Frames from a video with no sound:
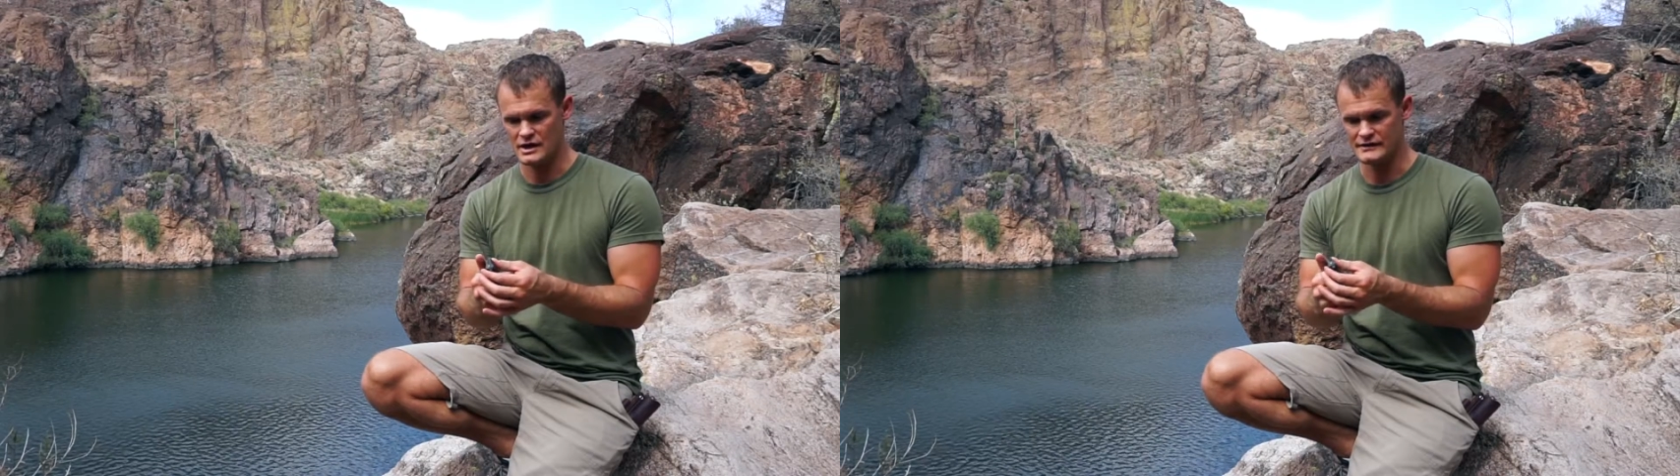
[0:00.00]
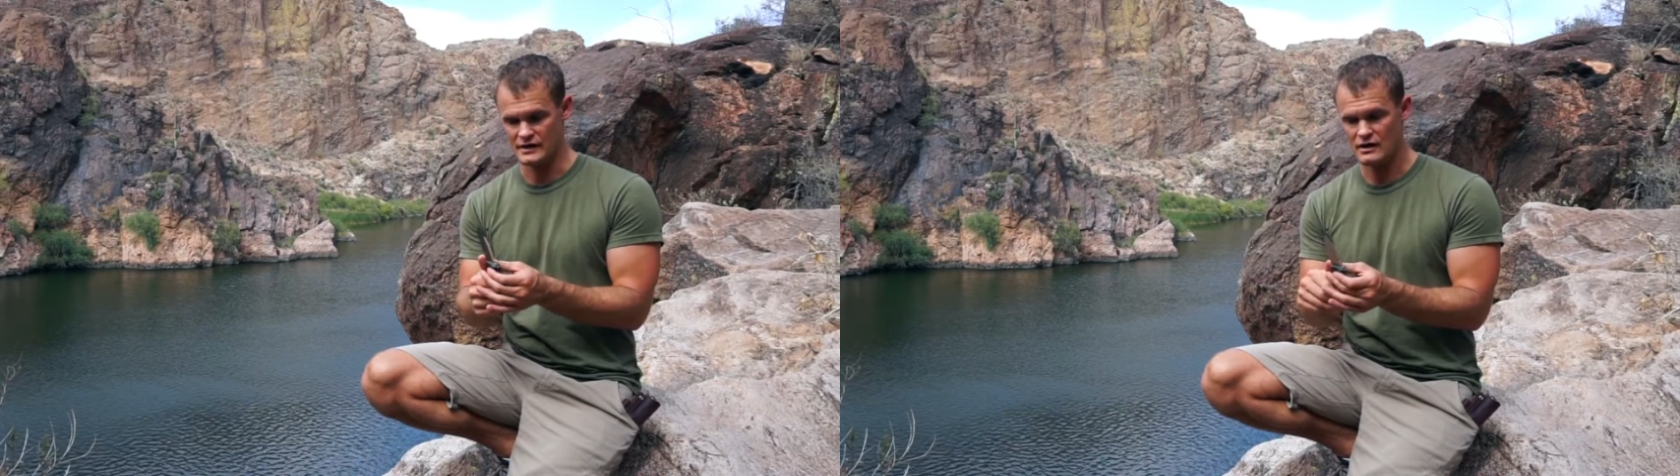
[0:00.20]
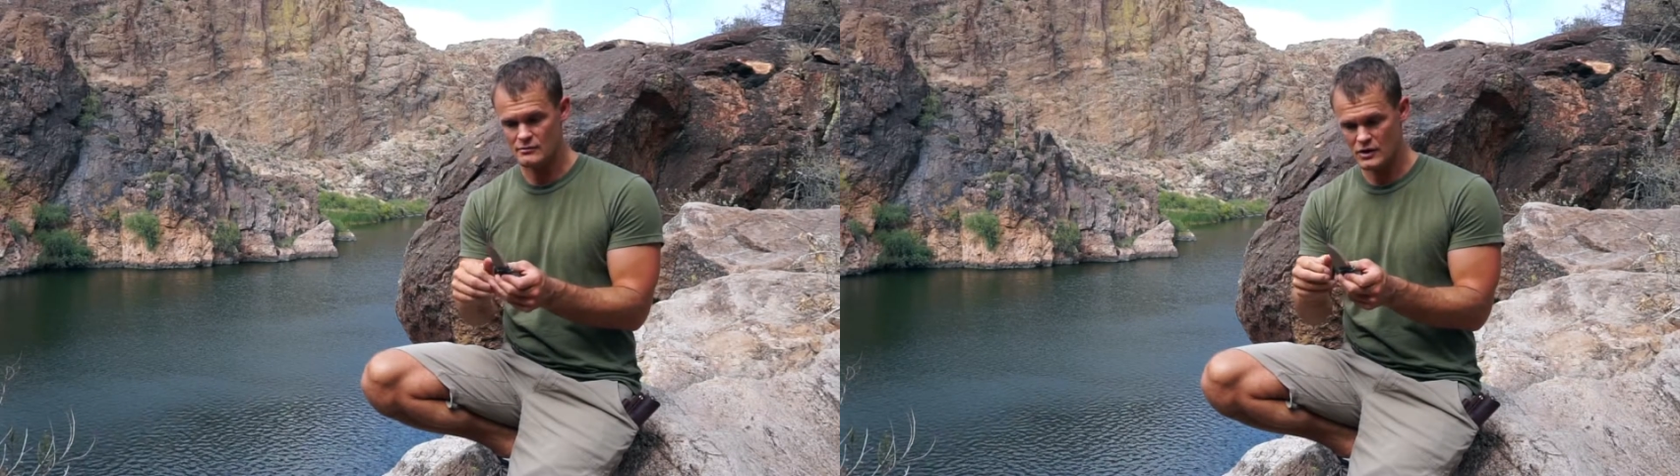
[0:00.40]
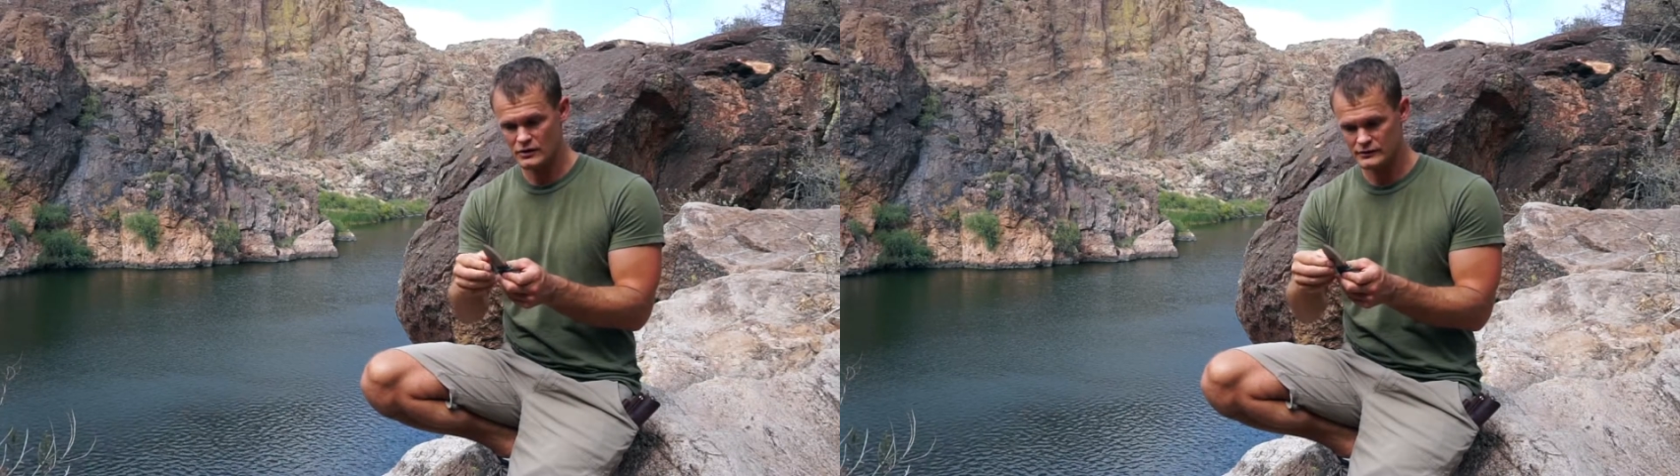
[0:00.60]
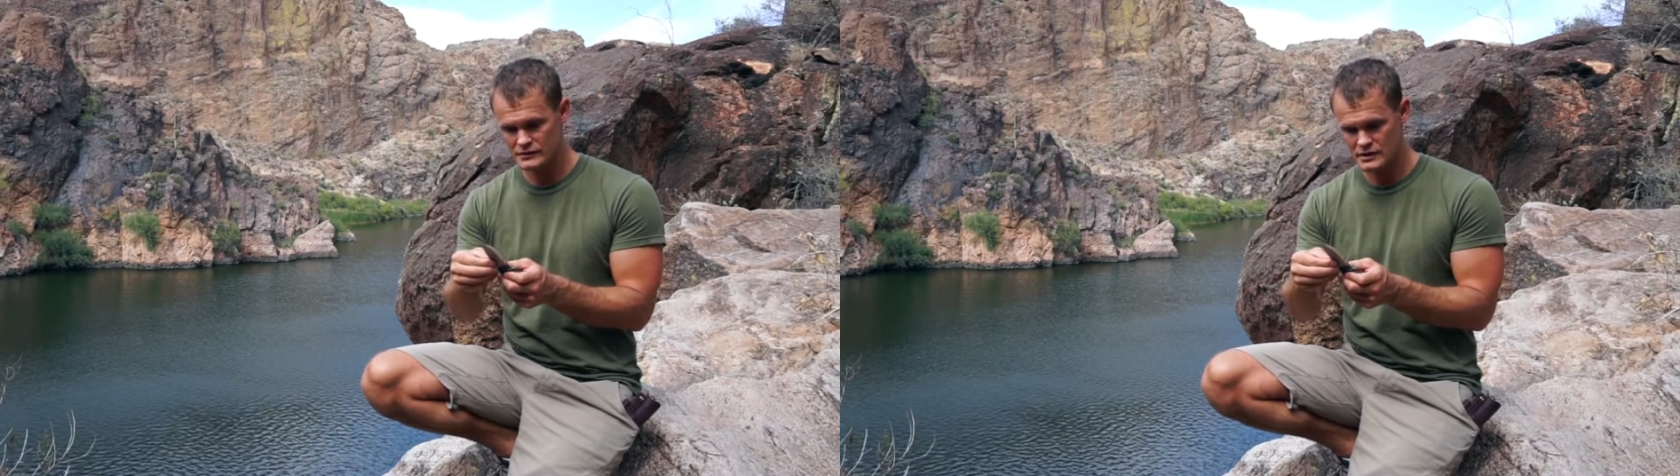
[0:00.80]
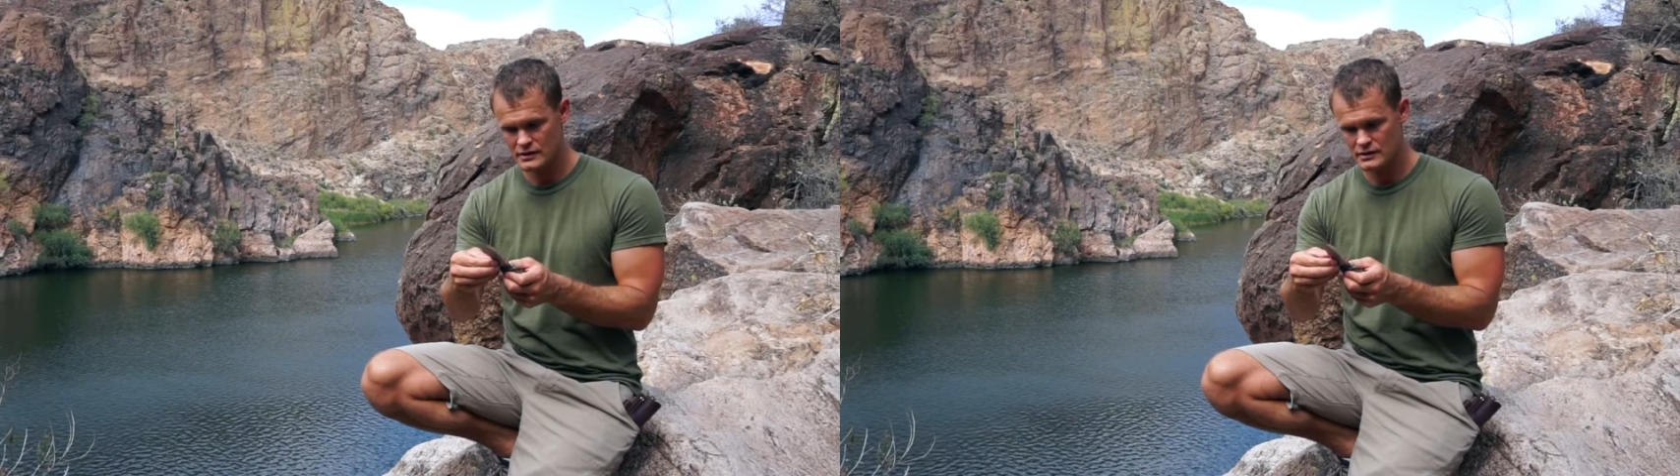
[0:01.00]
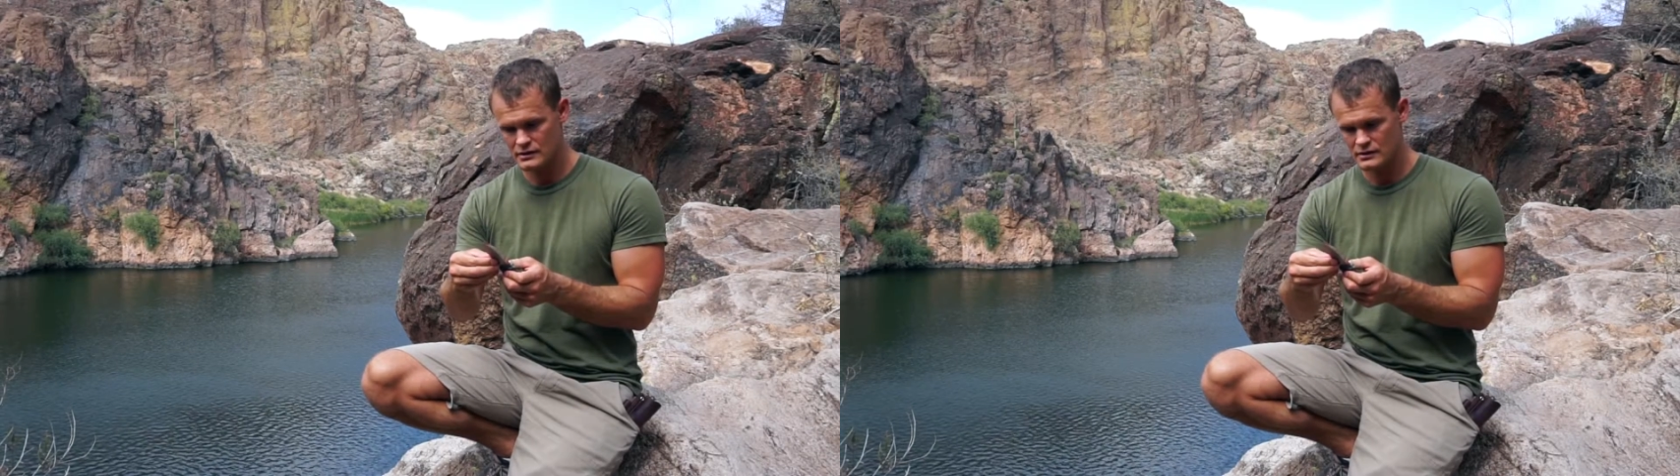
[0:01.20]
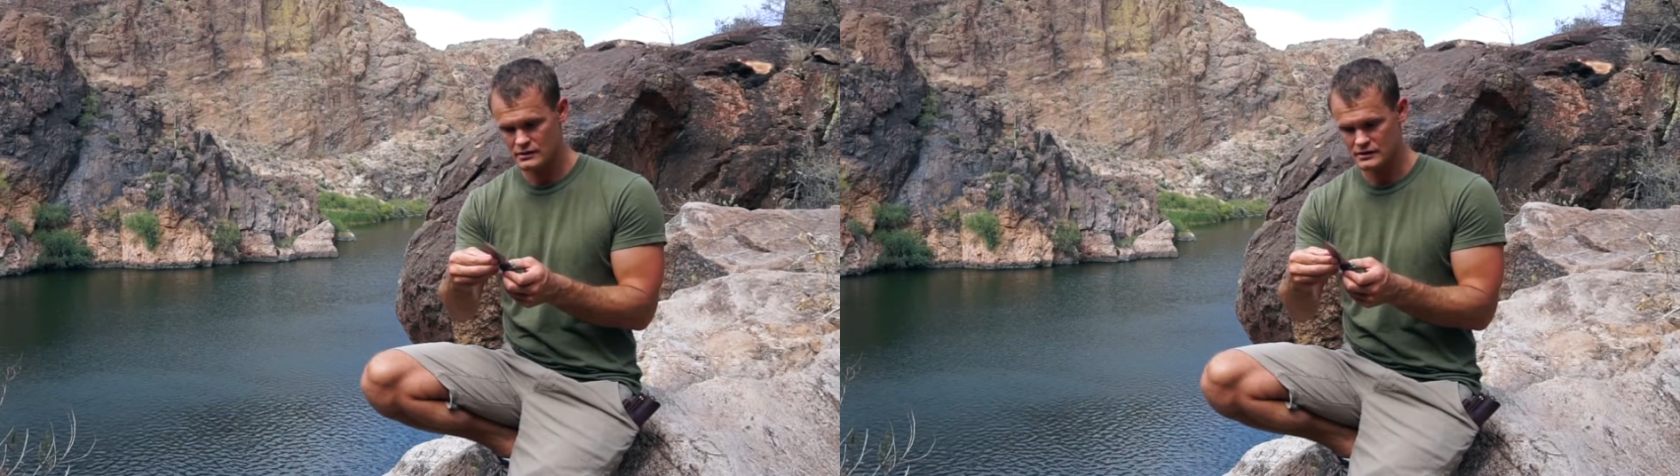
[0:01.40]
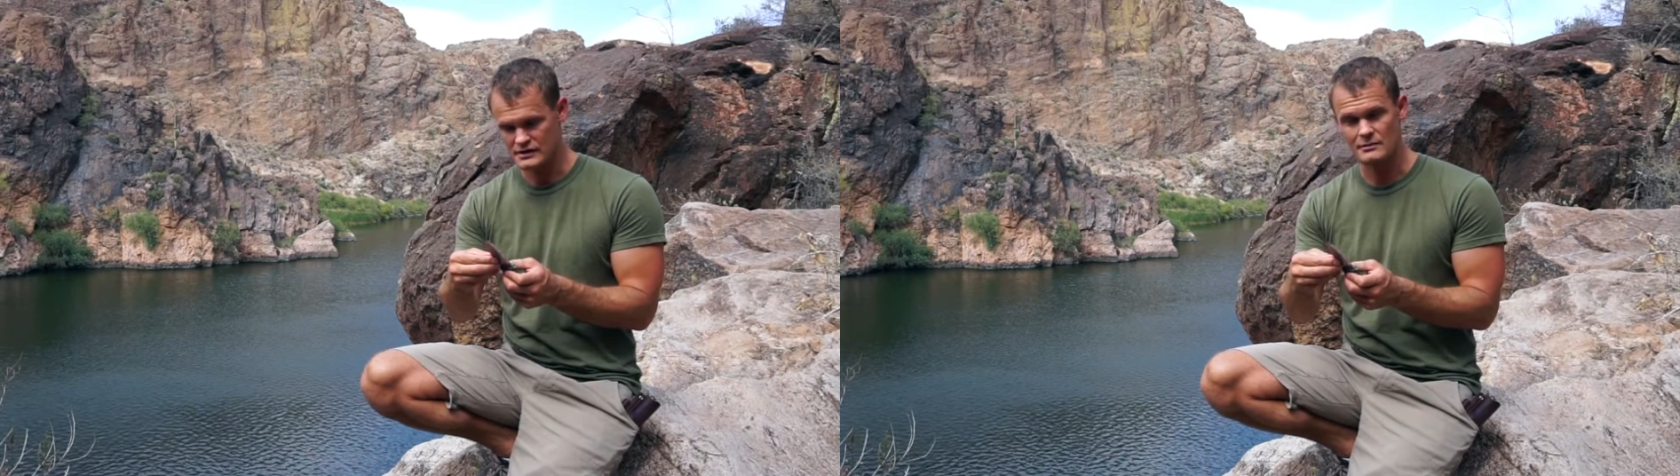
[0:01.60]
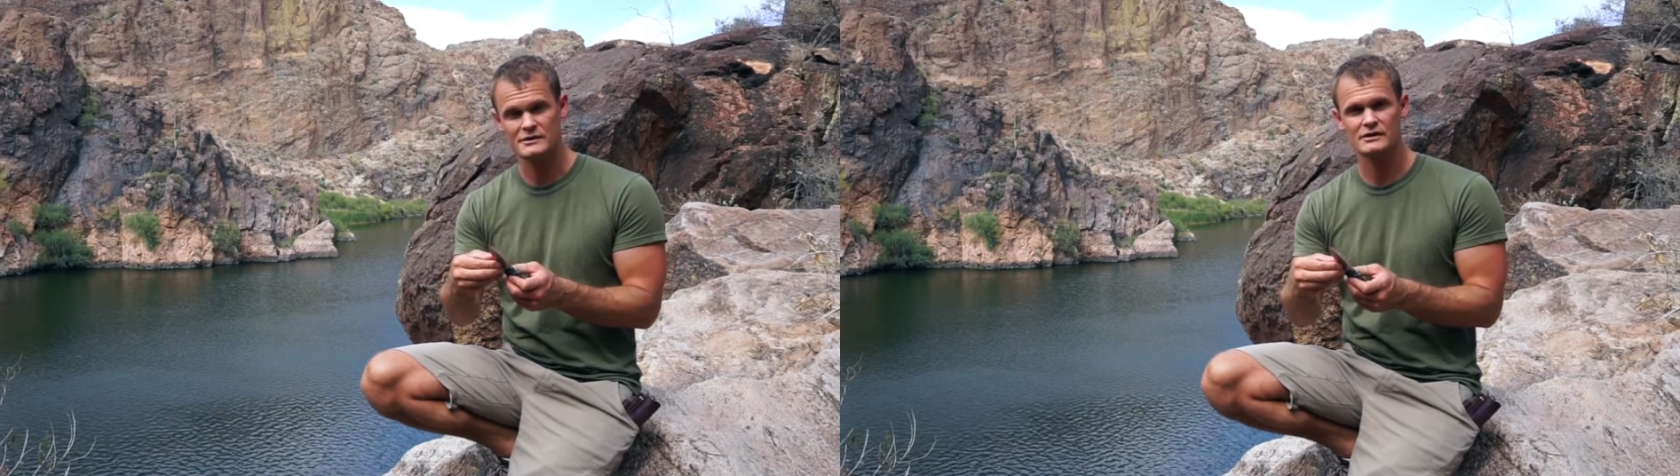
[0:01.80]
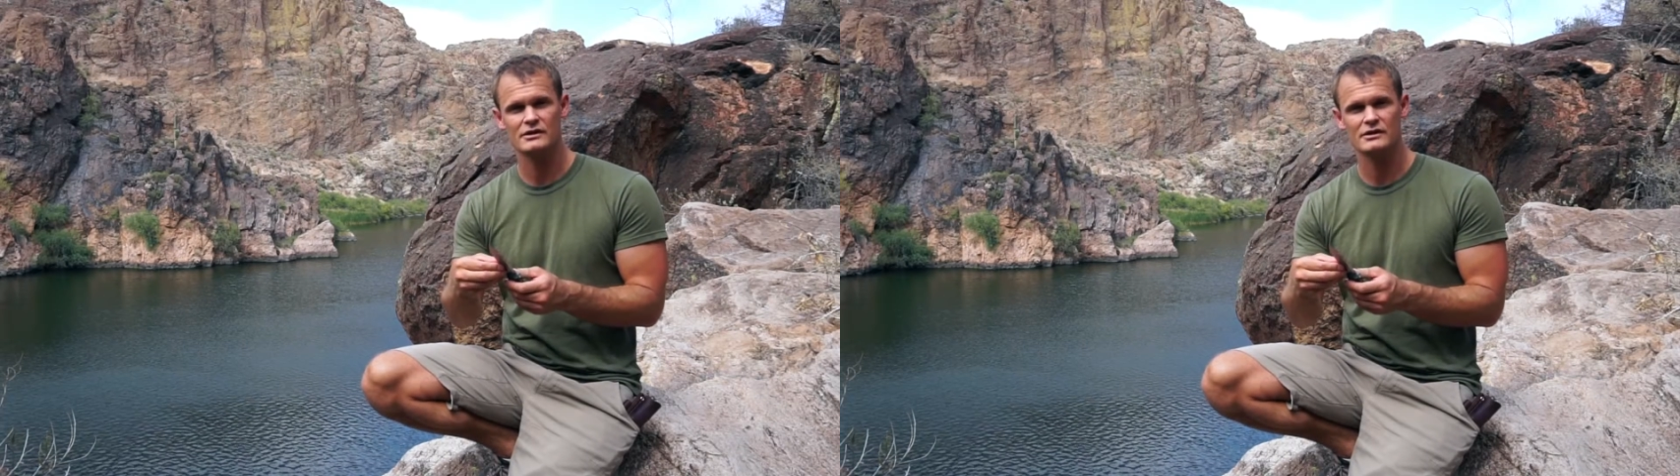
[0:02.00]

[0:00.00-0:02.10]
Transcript: It's almost a